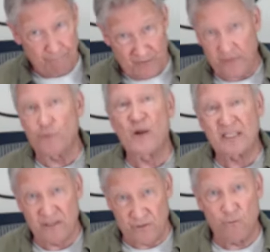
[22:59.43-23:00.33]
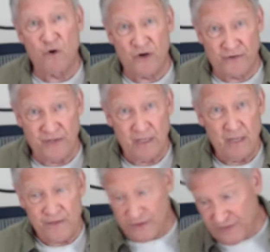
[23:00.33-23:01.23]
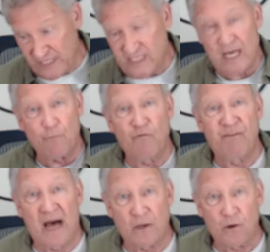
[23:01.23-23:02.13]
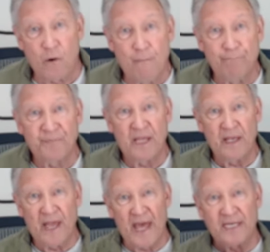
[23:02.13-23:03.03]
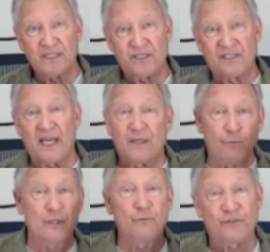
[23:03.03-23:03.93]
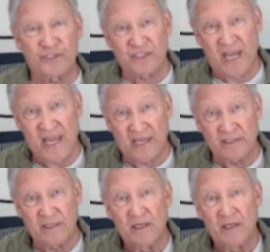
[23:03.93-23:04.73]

and the rest of the world, the things that will follow and instead we will stand